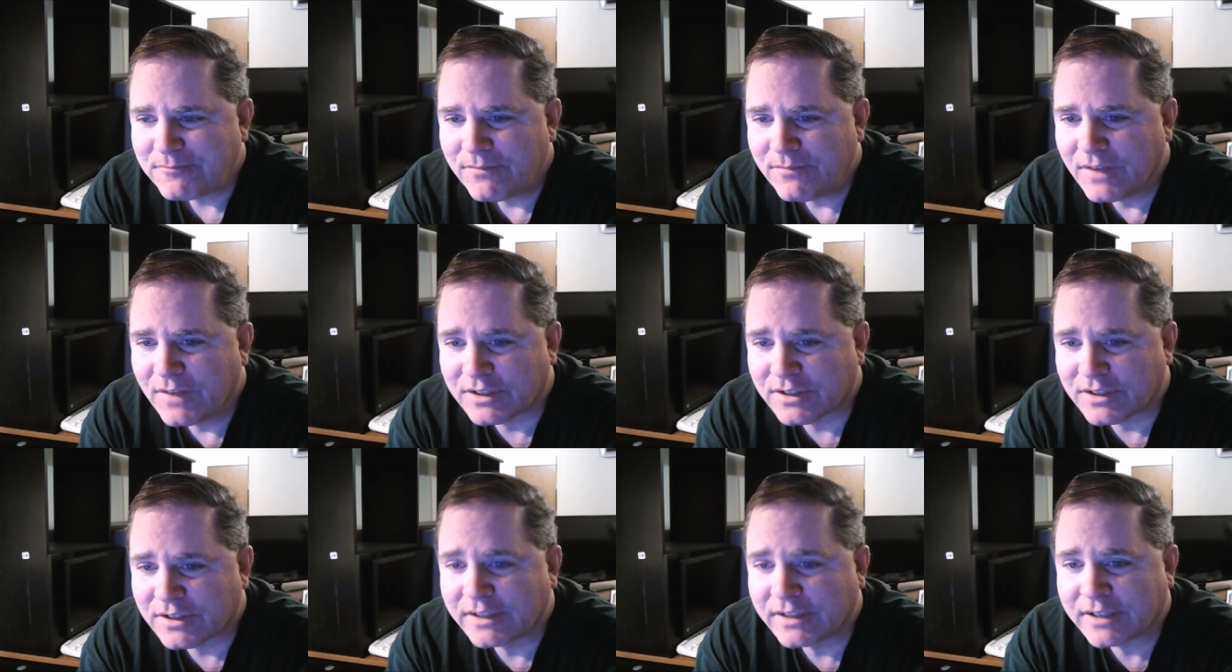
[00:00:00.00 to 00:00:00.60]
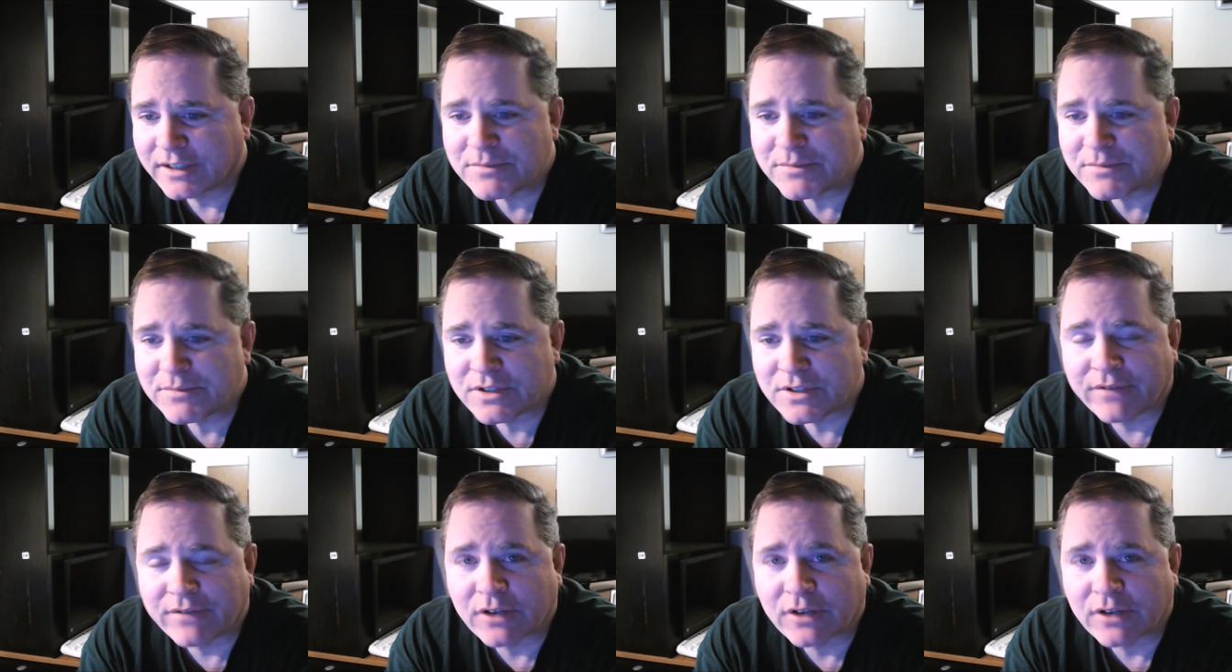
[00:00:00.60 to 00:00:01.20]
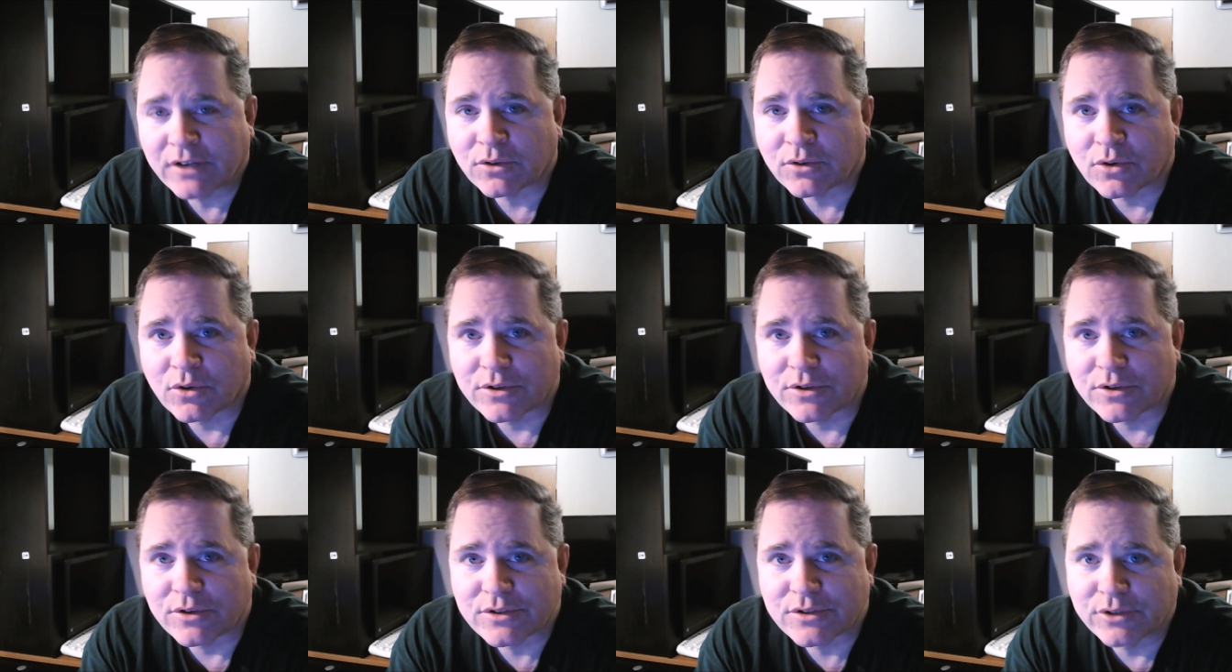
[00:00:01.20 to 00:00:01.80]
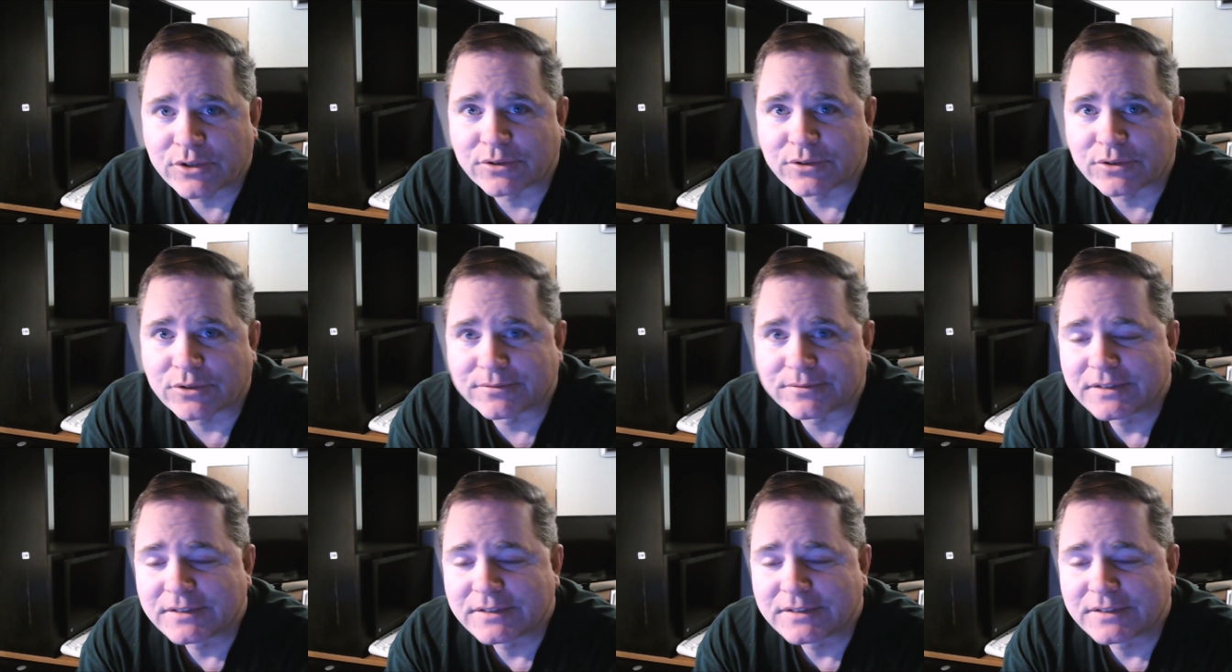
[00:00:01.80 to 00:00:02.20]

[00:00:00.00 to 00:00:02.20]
it's going to come to the federal courts too.